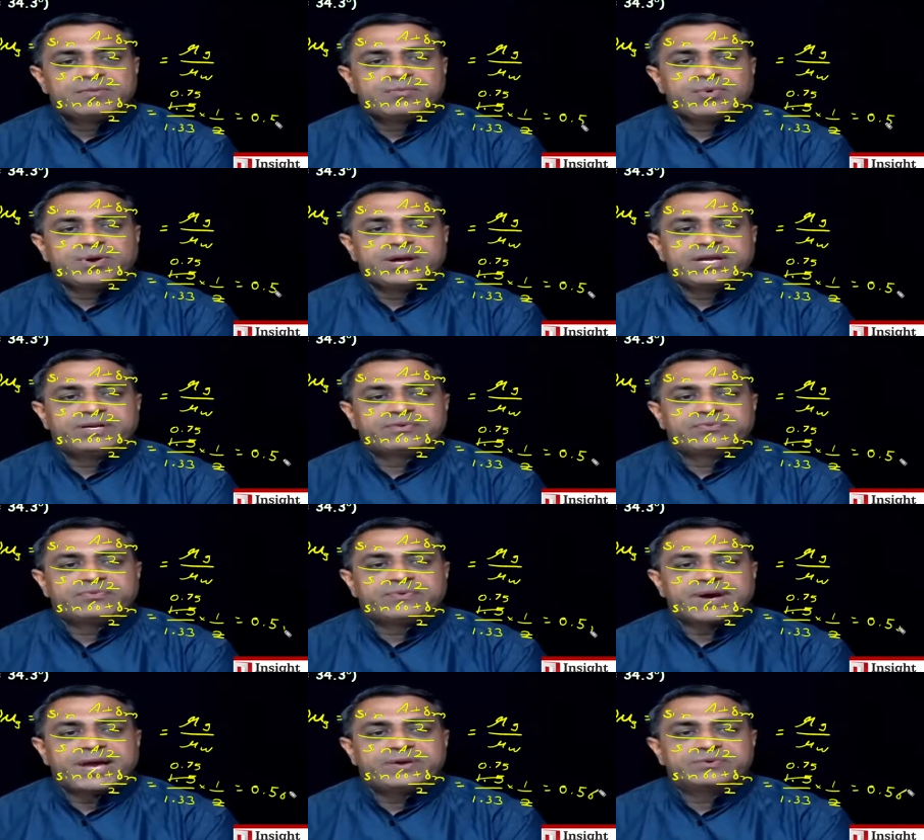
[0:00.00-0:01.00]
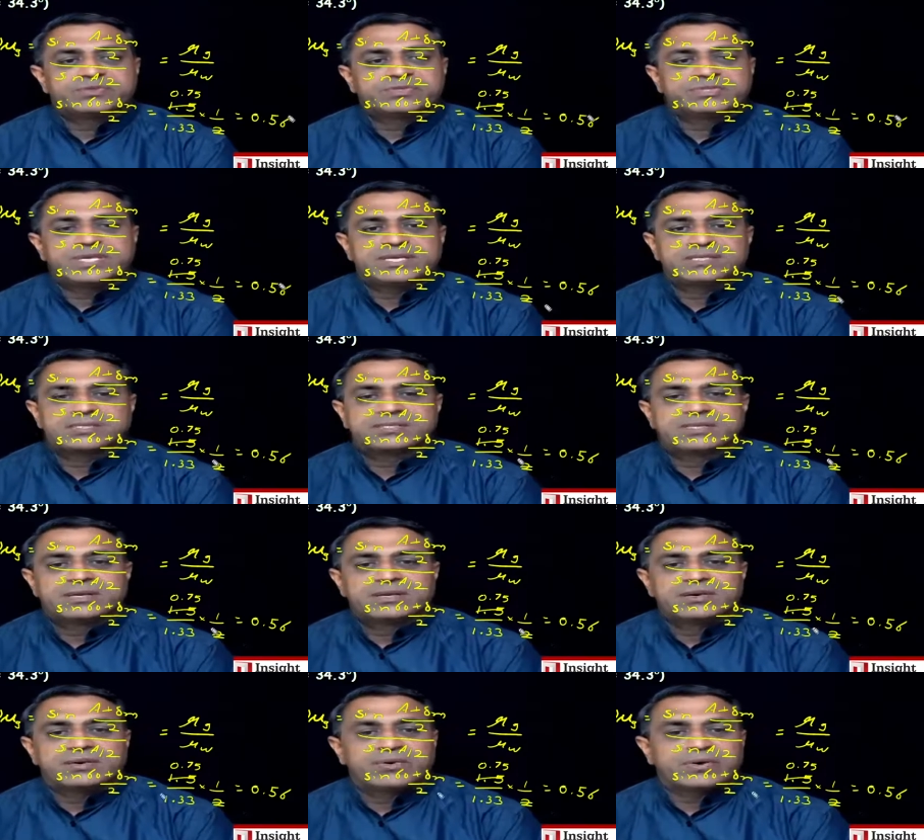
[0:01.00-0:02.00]
0.56.
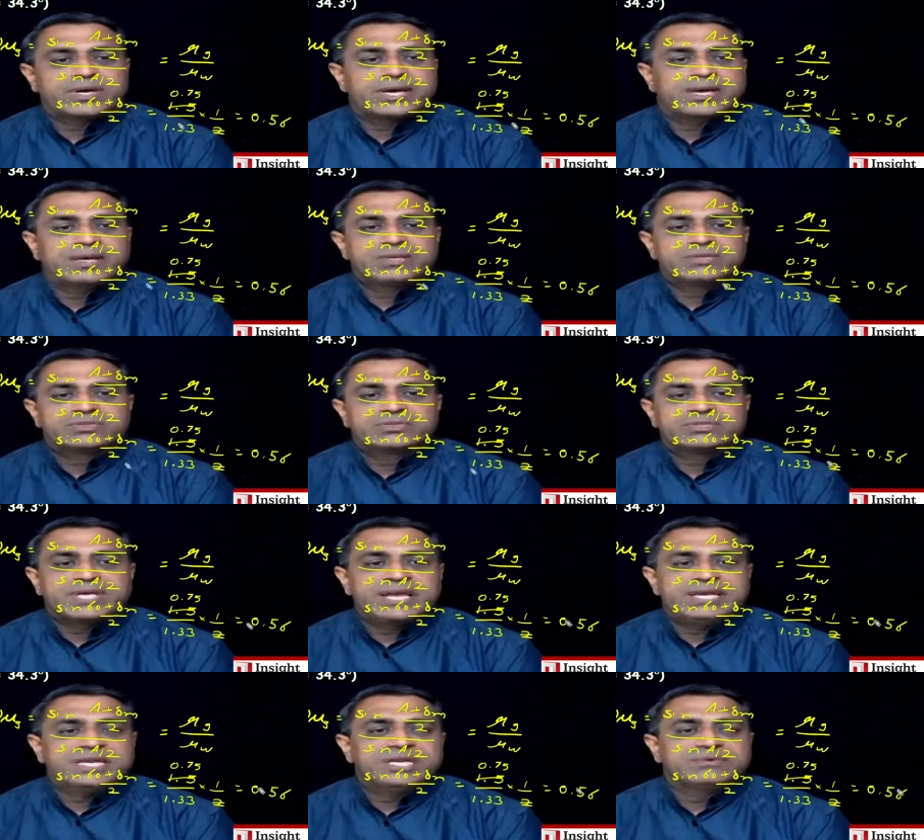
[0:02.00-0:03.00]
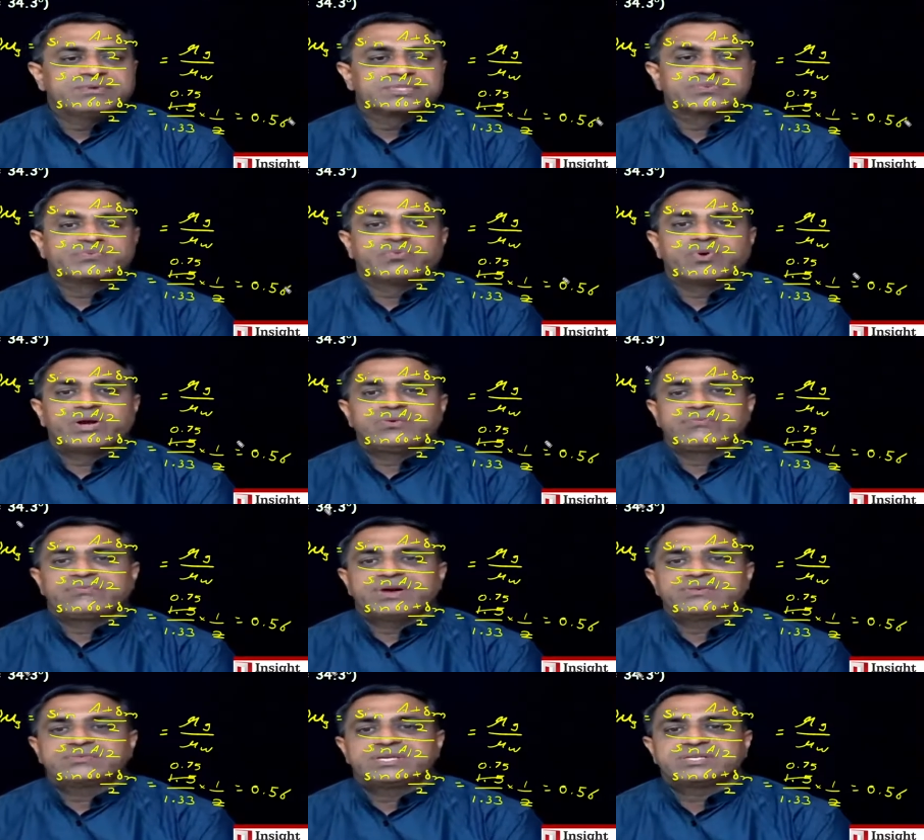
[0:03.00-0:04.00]
Okay, so sine inverse
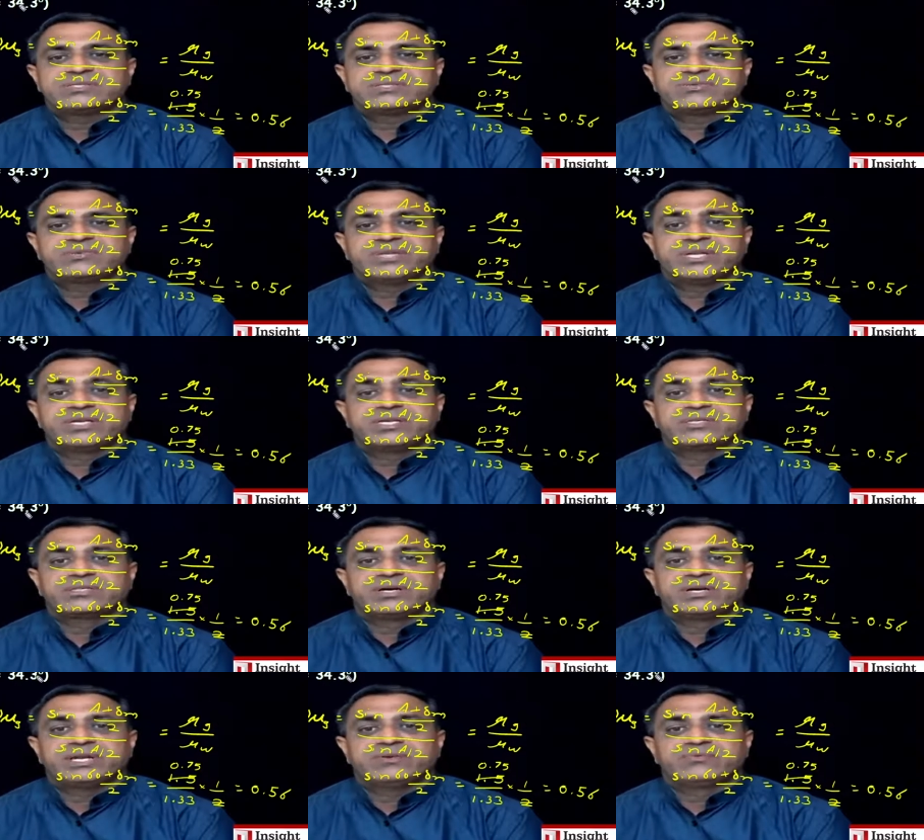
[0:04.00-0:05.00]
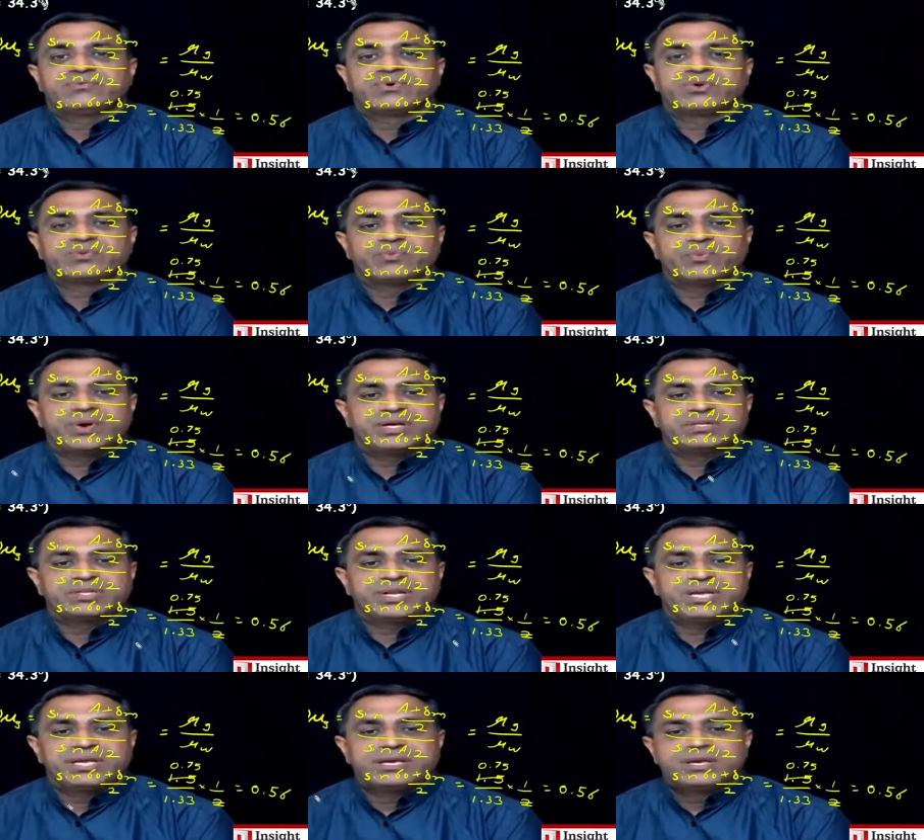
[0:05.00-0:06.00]
0.56, so that is 34.3.
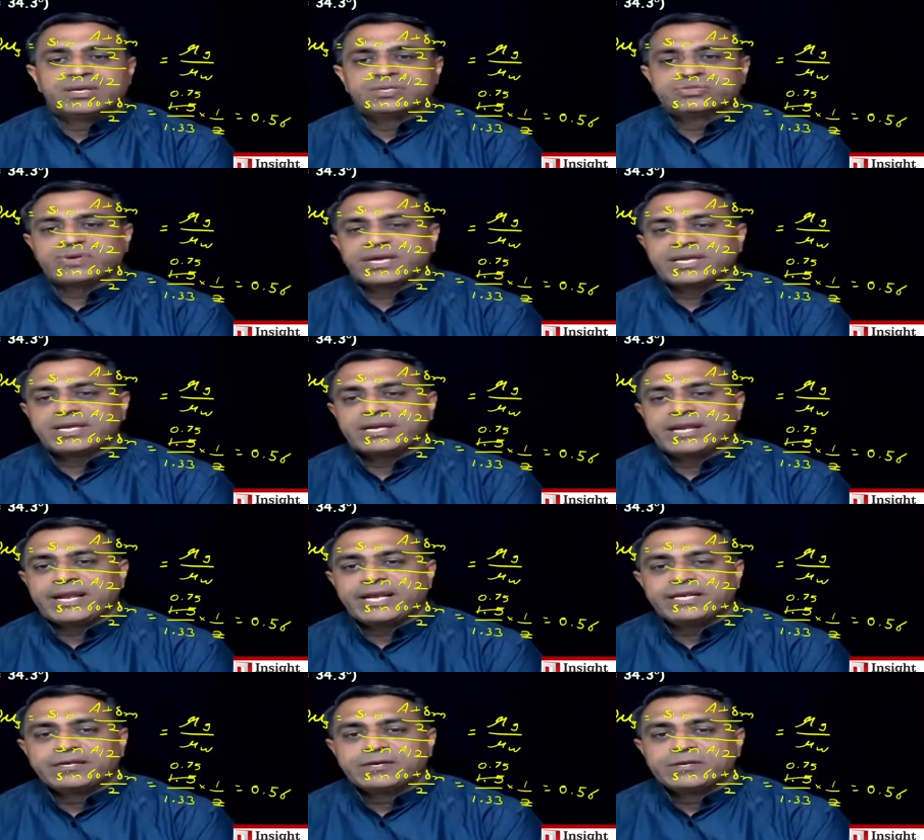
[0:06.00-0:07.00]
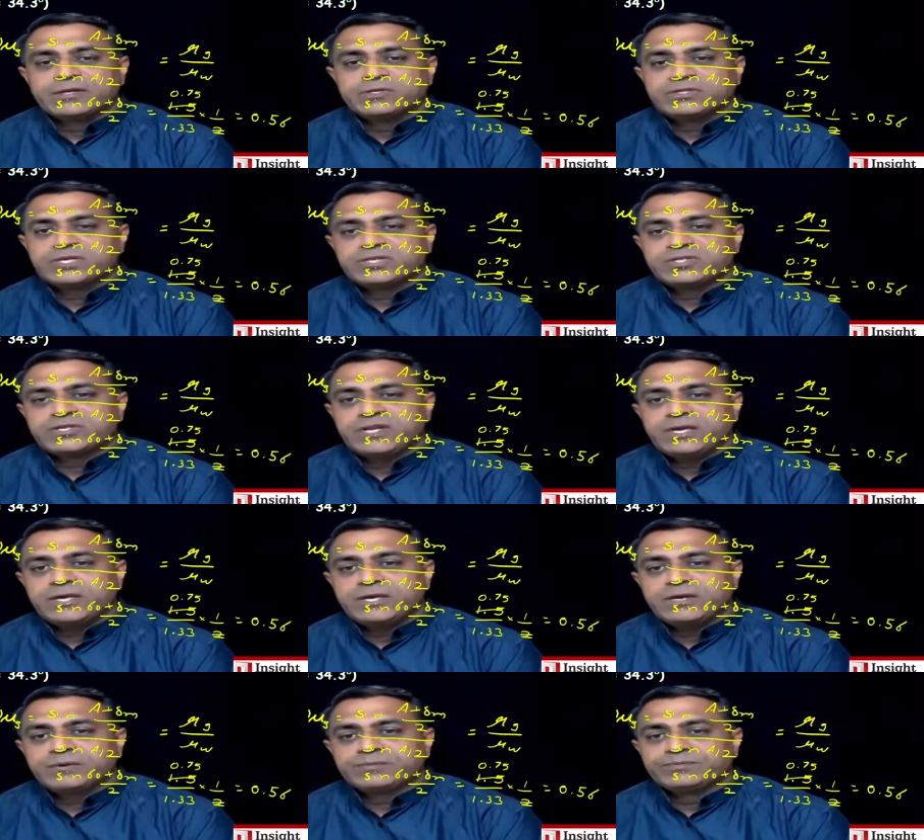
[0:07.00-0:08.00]
So I can write
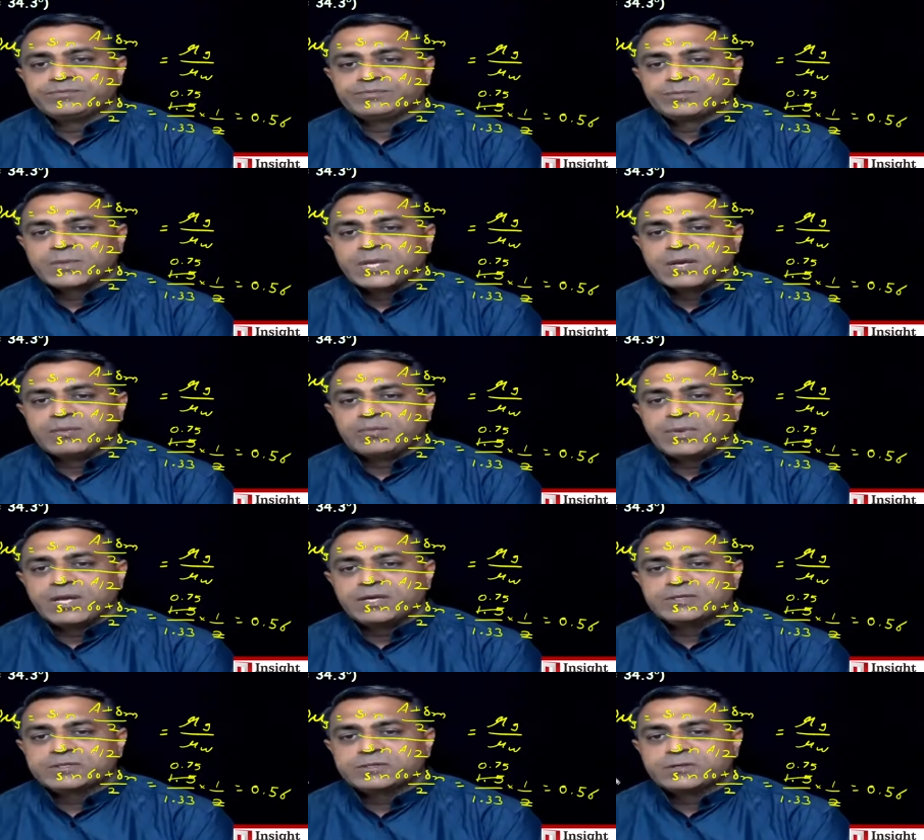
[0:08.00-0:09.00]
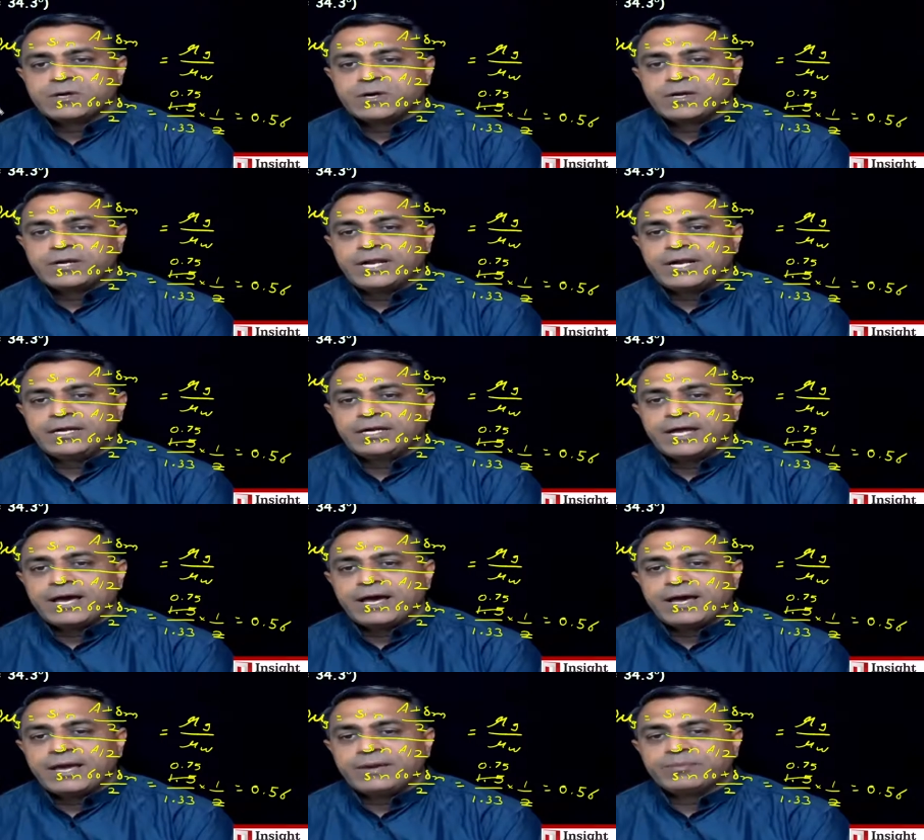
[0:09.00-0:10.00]
60 plus
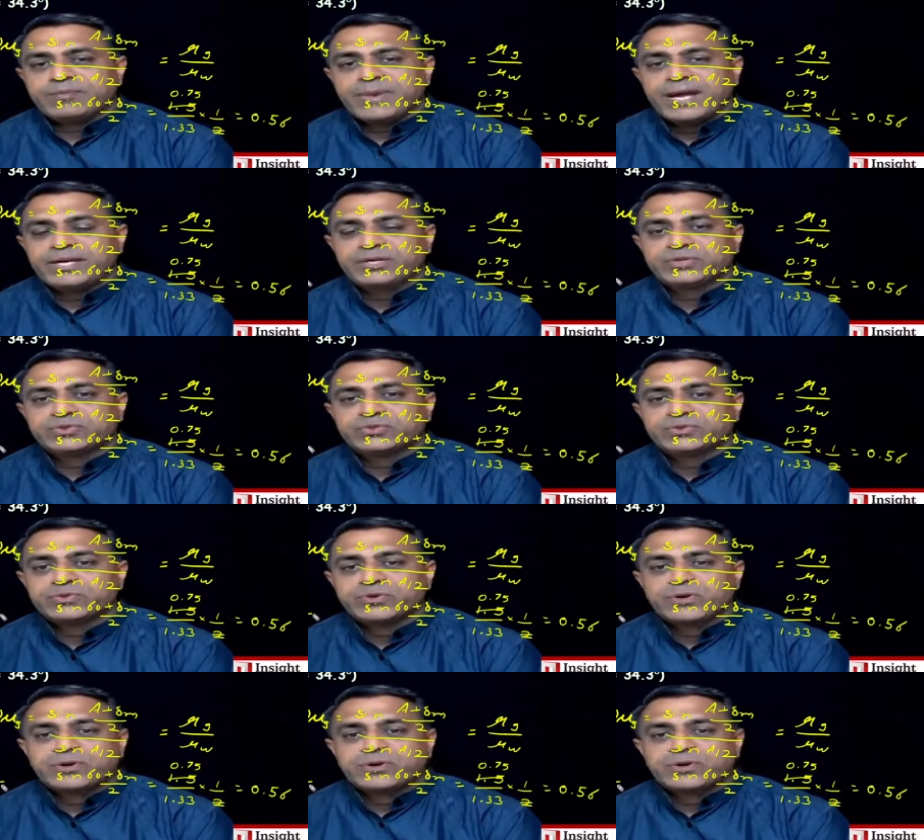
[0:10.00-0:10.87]
delta m by 2